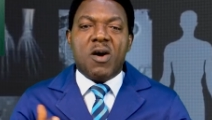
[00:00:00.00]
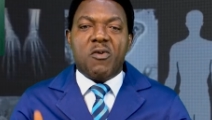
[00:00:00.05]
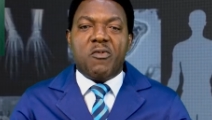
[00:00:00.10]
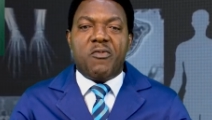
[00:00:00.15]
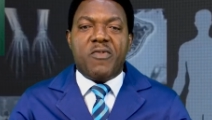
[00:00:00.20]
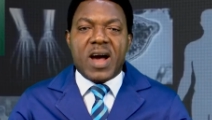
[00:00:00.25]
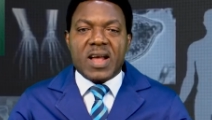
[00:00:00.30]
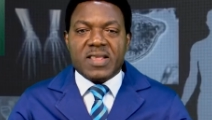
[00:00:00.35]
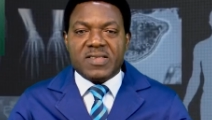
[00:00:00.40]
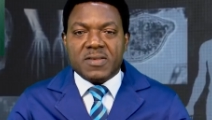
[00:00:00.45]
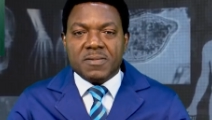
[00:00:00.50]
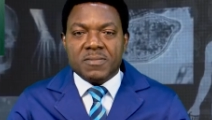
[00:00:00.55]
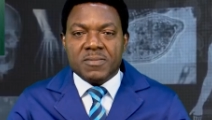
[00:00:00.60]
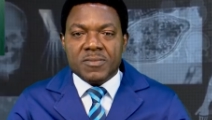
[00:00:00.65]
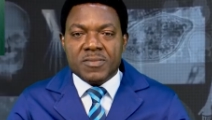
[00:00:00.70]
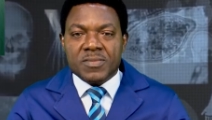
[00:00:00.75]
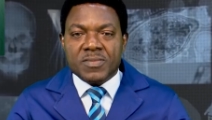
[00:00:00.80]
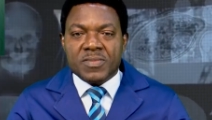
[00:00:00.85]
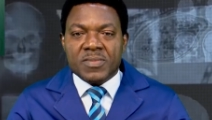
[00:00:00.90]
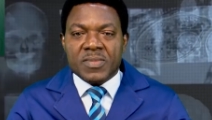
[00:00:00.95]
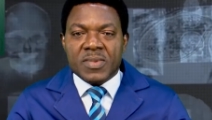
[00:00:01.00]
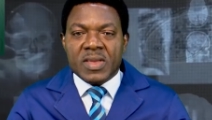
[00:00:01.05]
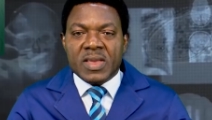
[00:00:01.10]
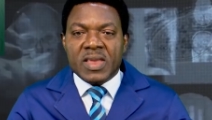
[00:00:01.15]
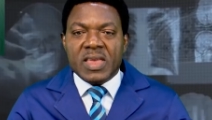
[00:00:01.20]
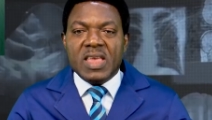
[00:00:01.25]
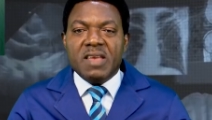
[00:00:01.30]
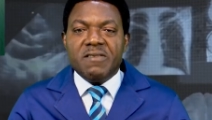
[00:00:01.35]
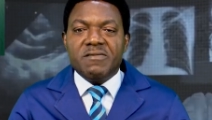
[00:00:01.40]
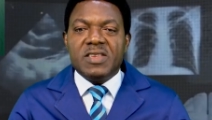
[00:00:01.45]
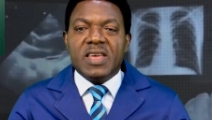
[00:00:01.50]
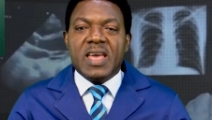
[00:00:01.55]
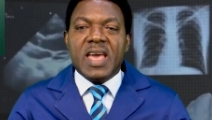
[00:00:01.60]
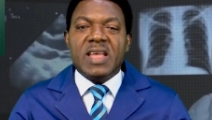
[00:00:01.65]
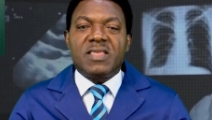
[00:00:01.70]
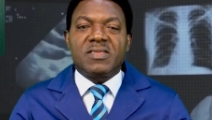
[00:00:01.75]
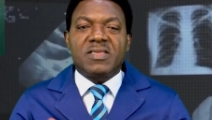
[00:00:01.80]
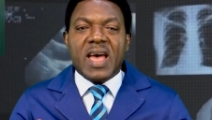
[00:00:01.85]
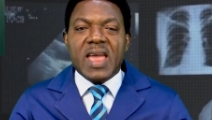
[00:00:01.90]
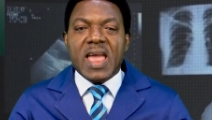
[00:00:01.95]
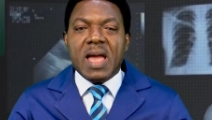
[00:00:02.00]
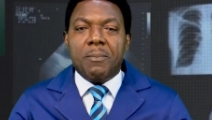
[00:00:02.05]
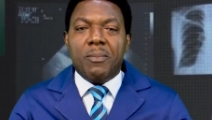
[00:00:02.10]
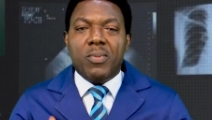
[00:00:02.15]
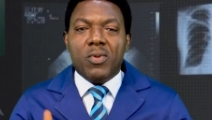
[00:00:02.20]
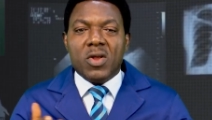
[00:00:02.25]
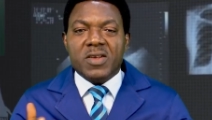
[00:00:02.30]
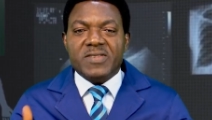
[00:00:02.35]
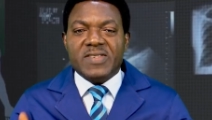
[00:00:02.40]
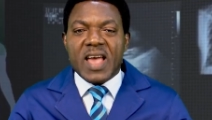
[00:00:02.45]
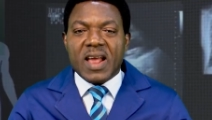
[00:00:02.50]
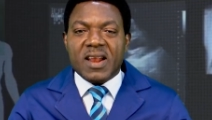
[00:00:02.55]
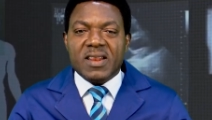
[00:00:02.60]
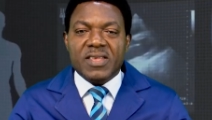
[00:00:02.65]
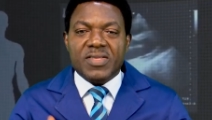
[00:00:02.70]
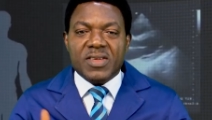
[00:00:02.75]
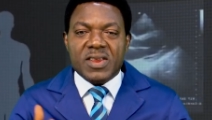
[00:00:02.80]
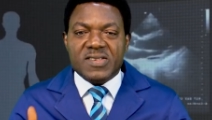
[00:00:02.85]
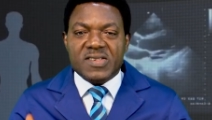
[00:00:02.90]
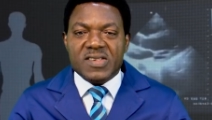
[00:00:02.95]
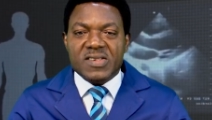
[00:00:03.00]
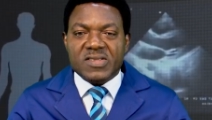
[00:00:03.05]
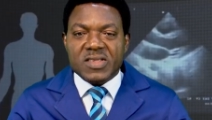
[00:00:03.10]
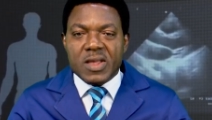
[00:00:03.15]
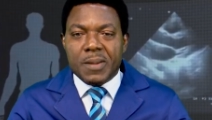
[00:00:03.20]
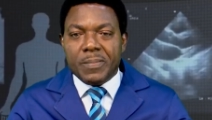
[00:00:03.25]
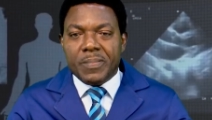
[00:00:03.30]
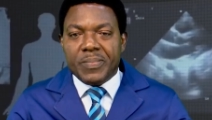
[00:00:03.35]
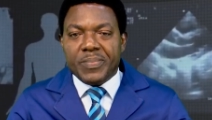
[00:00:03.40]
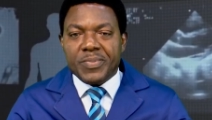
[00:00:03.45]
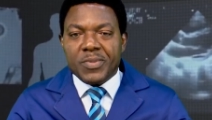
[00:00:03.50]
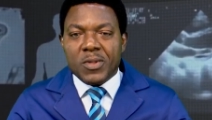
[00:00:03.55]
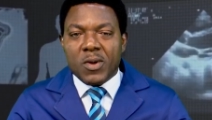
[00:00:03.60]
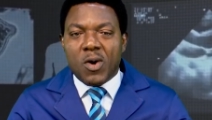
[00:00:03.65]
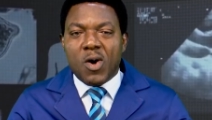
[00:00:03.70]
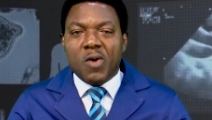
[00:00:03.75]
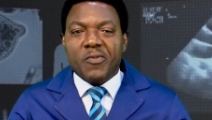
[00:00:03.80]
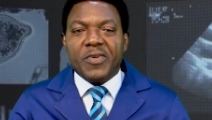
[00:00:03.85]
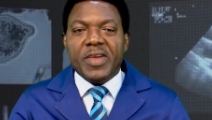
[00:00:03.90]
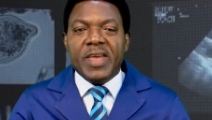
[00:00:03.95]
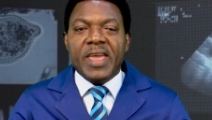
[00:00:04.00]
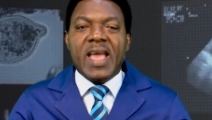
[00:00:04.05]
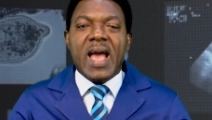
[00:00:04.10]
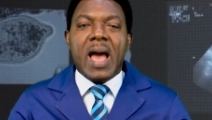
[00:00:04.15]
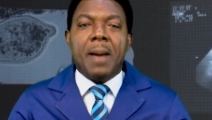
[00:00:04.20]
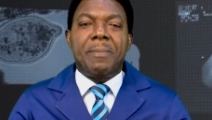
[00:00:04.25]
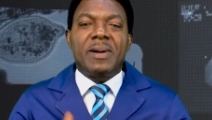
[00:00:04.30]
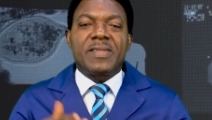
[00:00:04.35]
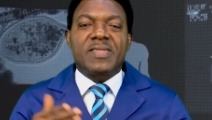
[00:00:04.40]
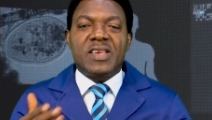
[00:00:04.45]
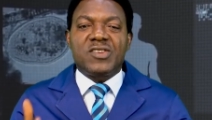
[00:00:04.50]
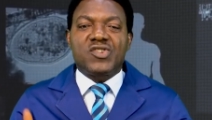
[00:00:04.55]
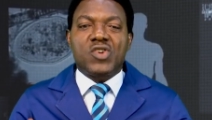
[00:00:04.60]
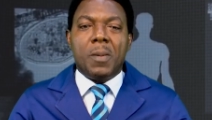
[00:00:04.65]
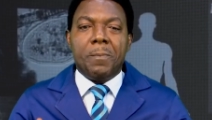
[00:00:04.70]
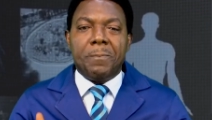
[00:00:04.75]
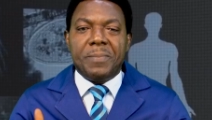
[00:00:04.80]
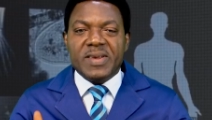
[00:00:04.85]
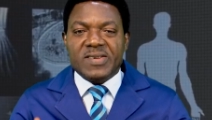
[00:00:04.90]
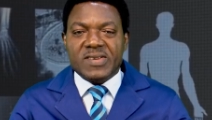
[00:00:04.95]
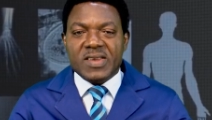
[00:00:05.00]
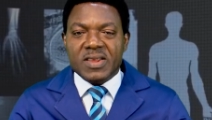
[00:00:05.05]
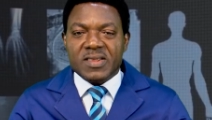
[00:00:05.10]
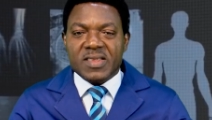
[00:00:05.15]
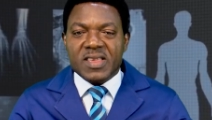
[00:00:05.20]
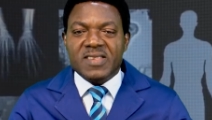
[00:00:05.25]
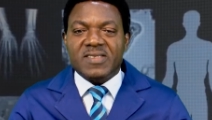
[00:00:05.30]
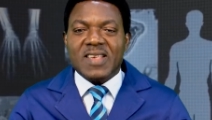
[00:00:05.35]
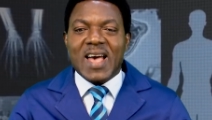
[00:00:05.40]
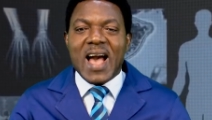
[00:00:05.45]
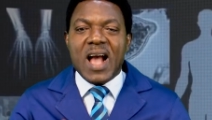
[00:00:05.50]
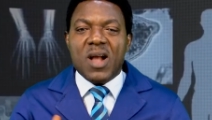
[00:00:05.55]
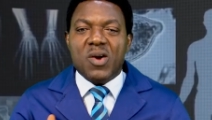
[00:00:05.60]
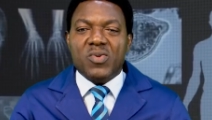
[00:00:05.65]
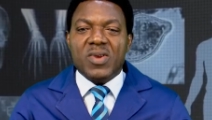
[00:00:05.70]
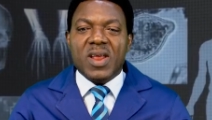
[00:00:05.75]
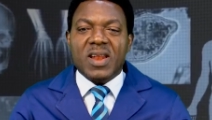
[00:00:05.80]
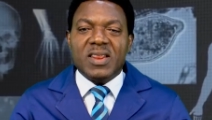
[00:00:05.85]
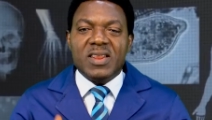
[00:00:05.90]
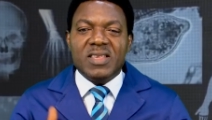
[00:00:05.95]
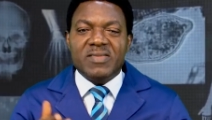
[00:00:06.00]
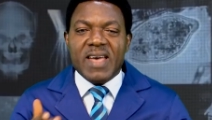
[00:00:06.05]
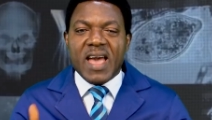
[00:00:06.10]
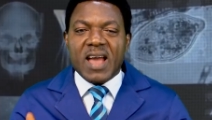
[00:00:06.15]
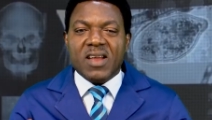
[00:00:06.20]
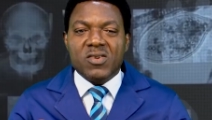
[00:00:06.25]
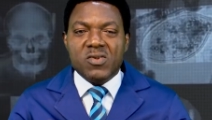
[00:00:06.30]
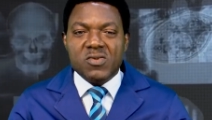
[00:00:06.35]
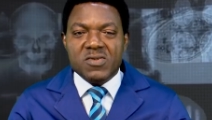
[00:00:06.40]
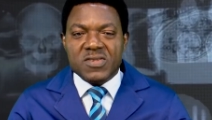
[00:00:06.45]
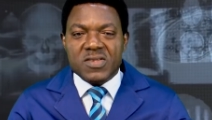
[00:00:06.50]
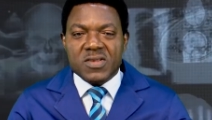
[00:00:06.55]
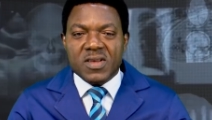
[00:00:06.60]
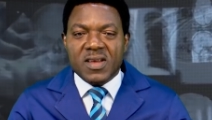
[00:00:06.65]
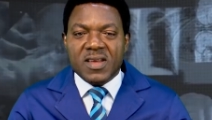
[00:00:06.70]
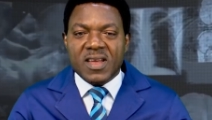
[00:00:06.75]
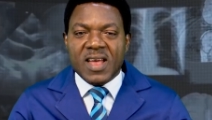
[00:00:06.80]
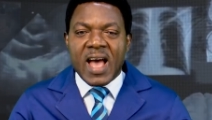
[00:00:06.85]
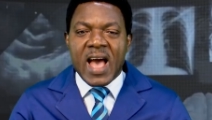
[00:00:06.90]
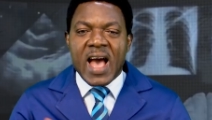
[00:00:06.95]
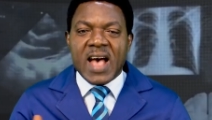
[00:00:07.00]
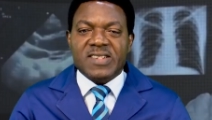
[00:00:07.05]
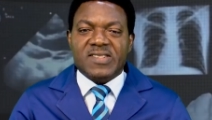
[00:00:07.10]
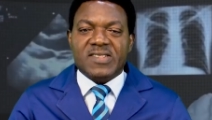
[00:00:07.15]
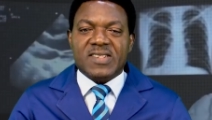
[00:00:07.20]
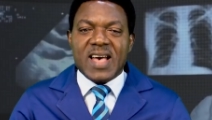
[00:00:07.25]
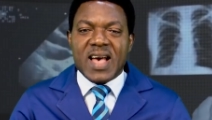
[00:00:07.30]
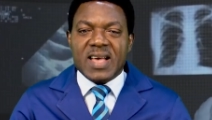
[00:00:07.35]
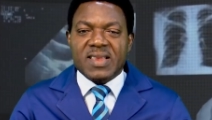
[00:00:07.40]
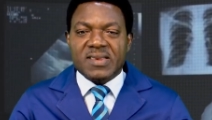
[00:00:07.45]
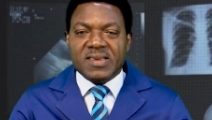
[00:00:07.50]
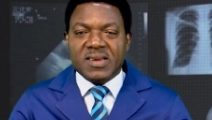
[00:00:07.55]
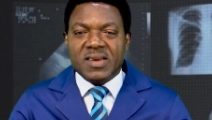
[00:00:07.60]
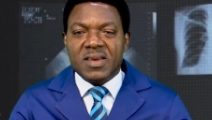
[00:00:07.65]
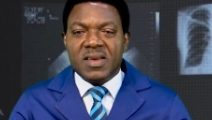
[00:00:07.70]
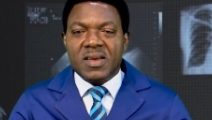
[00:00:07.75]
of fact, if the entire blood circulatory system of a hypertension patient is accurately diagnosed and scanned,